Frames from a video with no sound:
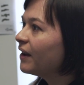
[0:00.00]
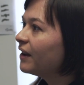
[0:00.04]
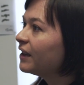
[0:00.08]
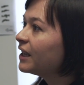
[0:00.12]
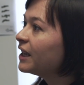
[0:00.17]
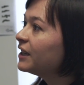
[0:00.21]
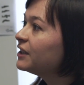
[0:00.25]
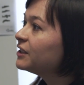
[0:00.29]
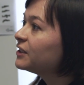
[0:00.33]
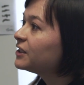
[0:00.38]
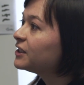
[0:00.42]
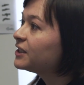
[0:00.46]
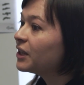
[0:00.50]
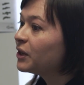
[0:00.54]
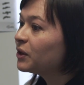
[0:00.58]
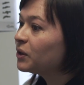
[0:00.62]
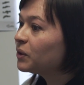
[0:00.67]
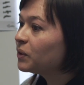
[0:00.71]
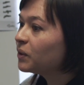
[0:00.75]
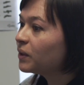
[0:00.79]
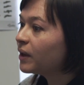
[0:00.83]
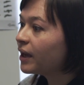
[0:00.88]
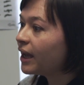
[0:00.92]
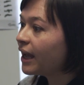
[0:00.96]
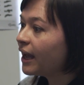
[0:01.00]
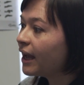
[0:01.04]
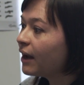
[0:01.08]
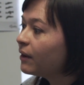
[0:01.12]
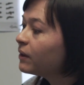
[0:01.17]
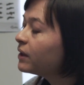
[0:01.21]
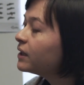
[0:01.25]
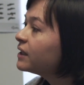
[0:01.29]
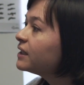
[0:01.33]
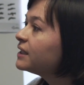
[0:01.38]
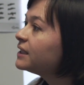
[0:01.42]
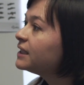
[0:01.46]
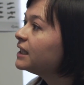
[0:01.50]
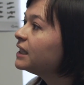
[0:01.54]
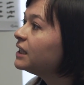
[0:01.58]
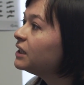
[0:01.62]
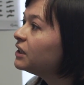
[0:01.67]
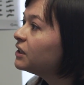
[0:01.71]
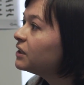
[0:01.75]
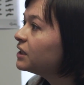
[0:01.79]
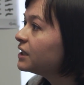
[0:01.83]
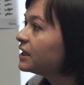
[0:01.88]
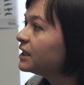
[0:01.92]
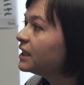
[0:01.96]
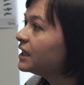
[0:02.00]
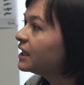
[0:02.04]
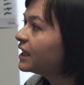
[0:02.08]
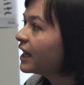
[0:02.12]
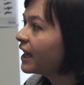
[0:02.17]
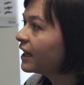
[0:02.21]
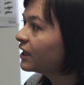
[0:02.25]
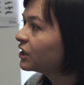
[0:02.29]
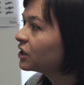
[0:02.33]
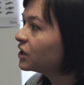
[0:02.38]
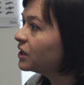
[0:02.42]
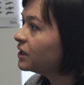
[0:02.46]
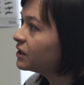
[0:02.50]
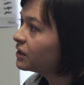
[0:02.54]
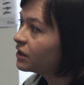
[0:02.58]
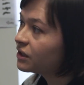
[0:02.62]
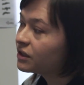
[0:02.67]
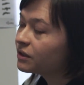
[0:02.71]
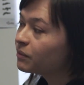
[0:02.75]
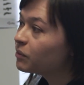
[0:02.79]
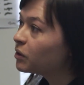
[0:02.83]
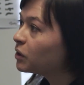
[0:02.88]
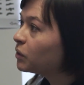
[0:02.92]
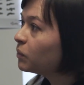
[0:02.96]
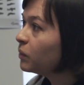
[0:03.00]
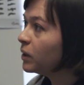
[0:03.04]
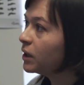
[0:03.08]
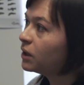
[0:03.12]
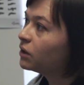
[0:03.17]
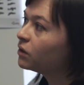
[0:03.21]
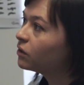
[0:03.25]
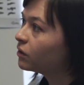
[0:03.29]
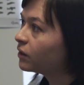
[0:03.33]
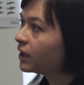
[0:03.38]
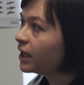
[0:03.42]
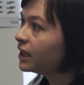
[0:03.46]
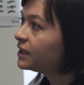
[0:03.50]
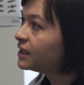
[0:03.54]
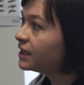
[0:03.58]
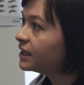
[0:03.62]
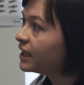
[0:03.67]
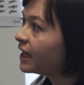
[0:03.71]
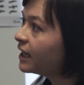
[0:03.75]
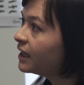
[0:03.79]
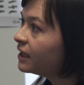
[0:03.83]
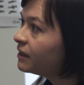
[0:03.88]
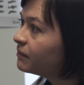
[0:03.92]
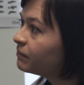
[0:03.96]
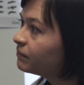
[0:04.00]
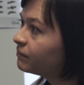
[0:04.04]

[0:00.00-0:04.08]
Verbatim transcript: Okay, so how can I see Unity in action? Is there something we can create today?